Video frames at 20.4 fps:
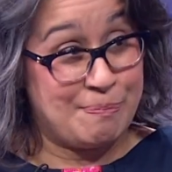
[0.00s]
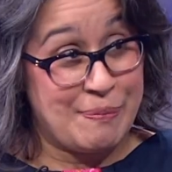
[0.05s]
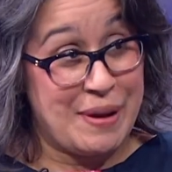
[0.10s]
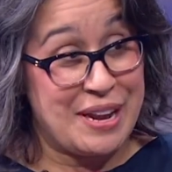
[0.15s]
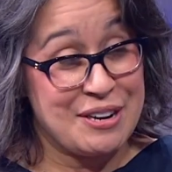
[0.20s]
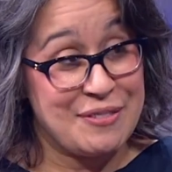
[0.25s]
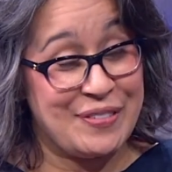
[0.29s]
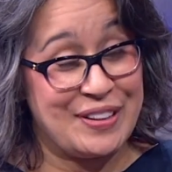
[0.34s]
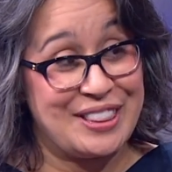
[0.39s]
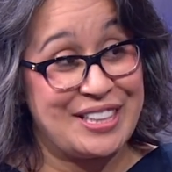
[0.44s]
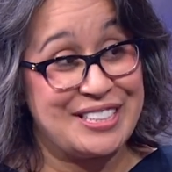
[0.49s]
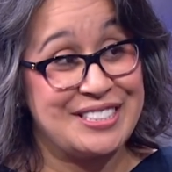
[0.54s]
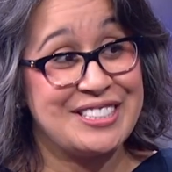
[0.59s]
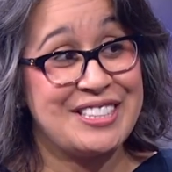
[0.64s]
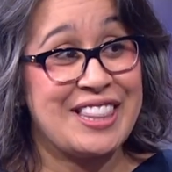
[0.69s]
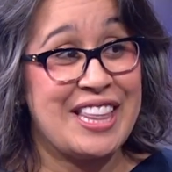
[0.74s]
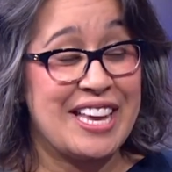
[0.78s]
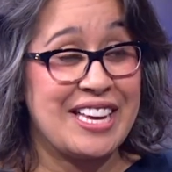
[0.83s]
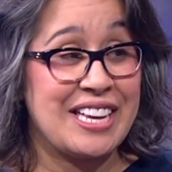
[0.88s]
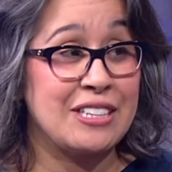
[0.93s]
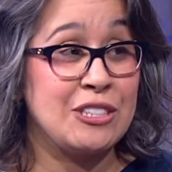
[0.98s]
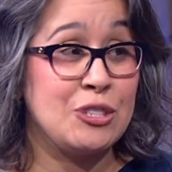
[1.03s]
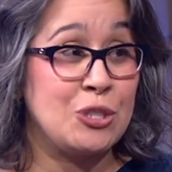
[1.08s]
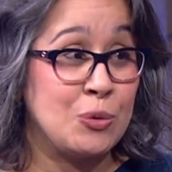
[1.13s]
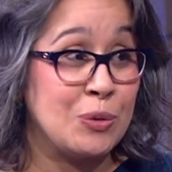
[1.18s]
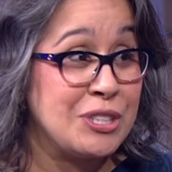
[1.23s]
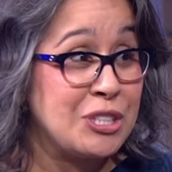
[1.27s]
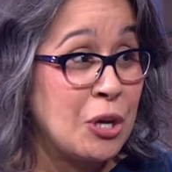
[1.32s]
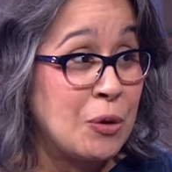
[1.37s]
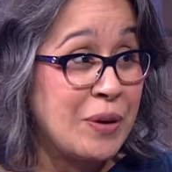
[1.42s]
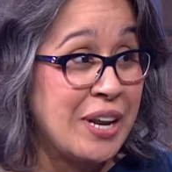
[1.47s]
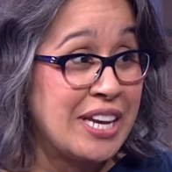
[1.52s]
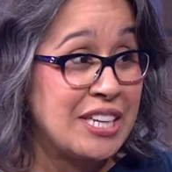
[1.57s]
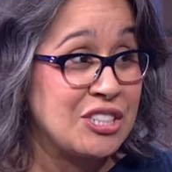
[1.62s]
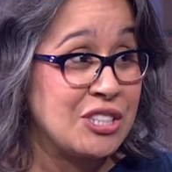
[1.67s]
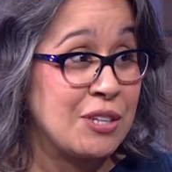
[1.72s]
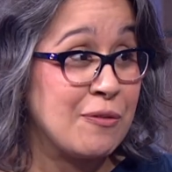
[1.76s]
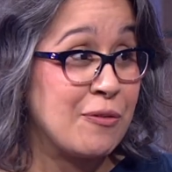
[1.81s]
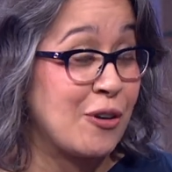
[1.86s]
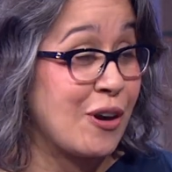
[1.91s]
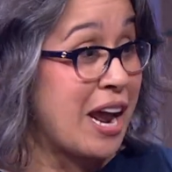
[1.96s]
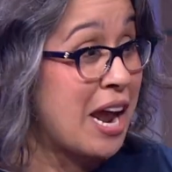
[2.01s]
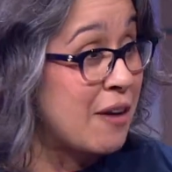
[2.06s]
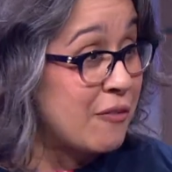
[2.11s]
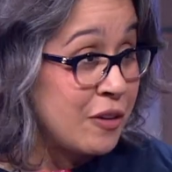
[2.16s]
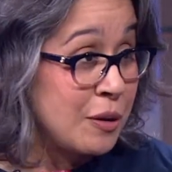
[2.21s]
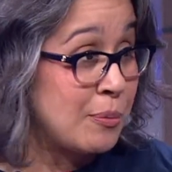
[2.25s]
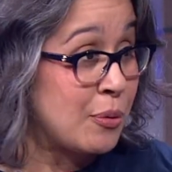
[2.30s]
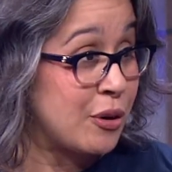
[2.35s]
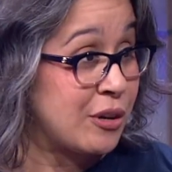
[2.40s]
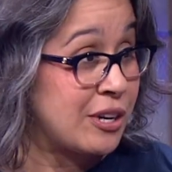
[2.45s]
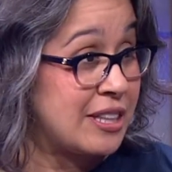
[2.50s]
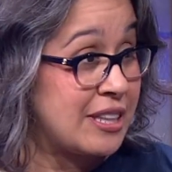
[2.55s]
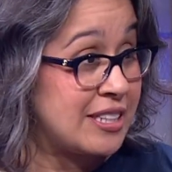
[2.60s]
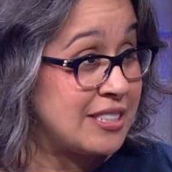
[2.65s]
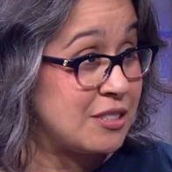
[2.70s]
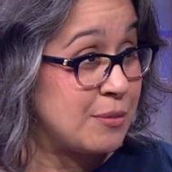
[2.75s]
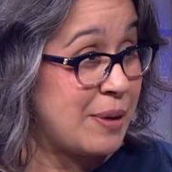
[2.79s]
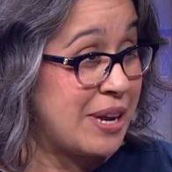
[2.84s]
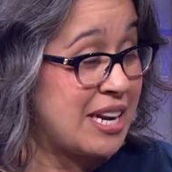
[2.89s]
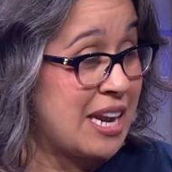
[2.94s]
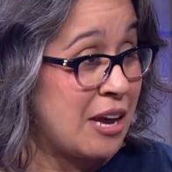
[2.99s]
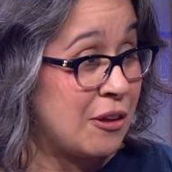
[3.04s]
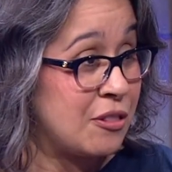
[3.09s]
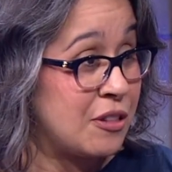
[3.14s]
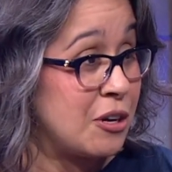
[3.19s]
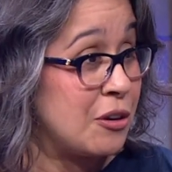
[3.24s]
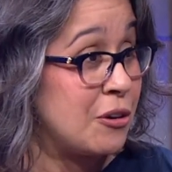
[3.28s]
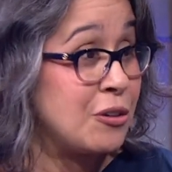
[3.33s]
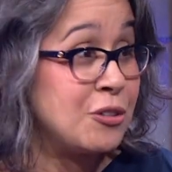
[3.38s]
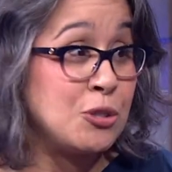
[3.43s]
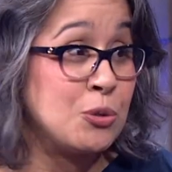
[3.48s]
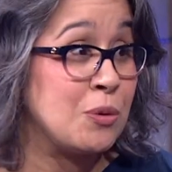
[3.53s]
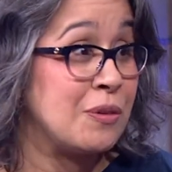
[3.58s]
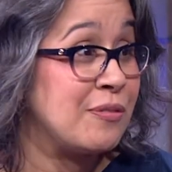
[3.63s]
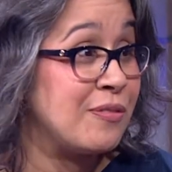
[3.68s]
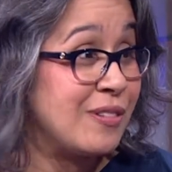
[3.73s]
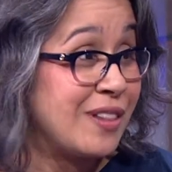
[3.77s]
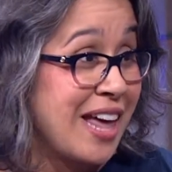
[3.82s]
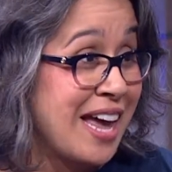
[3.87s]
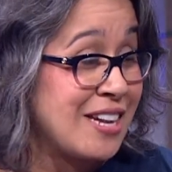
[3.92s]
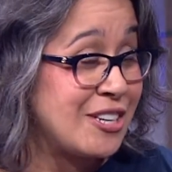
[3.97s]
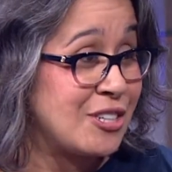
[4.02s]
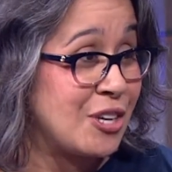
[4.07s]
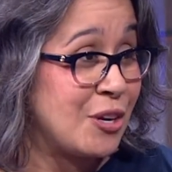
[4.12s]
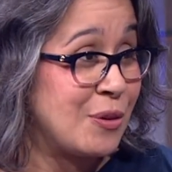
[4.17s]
benefit this, they can do a donation for every birdie that's made out there or do a flat